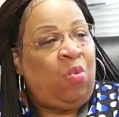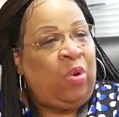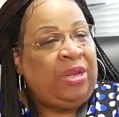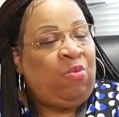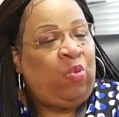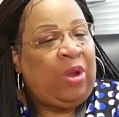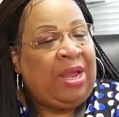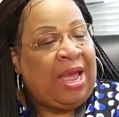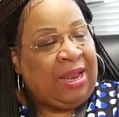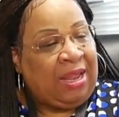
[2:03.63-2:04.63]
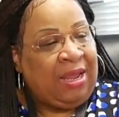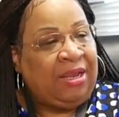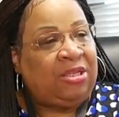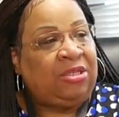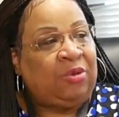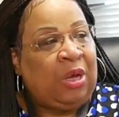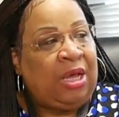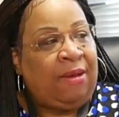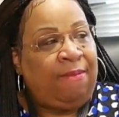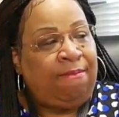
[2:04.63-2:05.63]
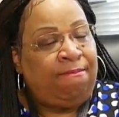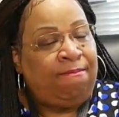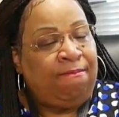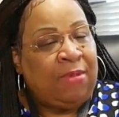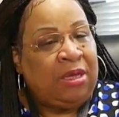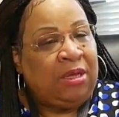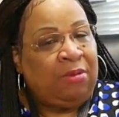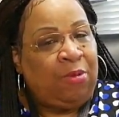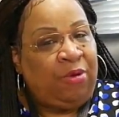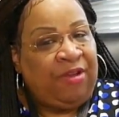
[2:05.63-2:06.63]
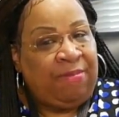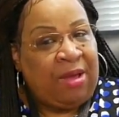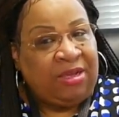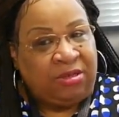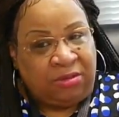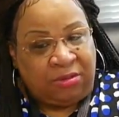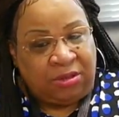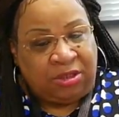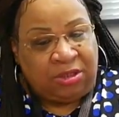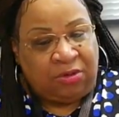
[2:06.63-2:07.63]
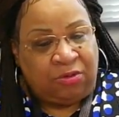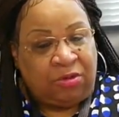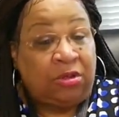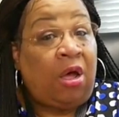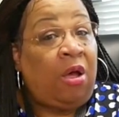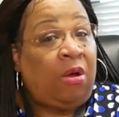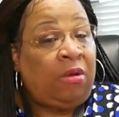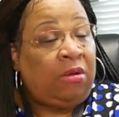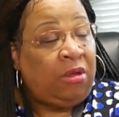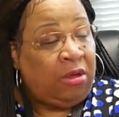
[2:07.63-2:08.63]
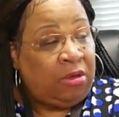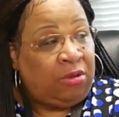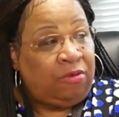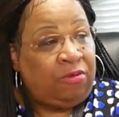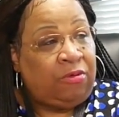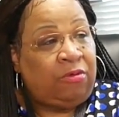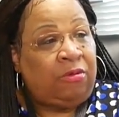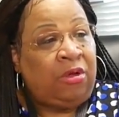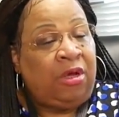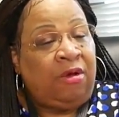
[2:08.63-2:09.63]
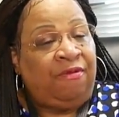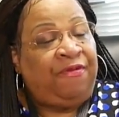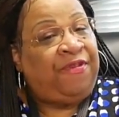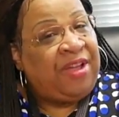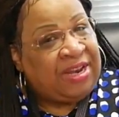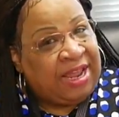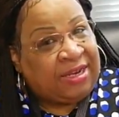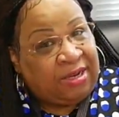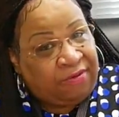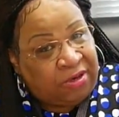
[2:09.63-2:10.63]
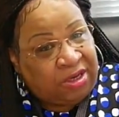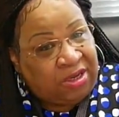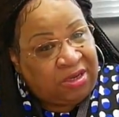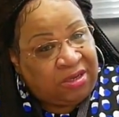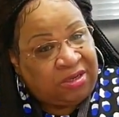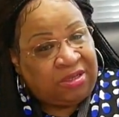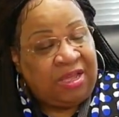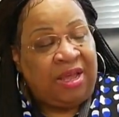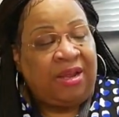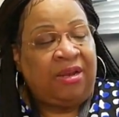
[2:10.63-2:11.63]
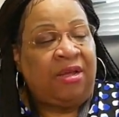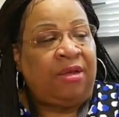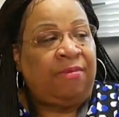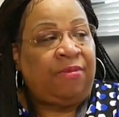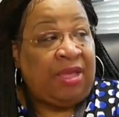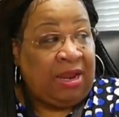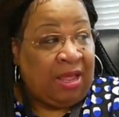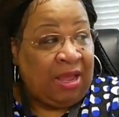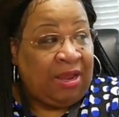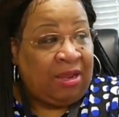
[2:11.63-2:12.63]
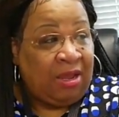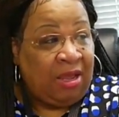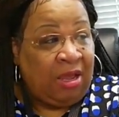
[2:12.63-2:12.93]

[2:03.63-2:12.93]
One way I like to motivate my students is through song, through fun activities that they like.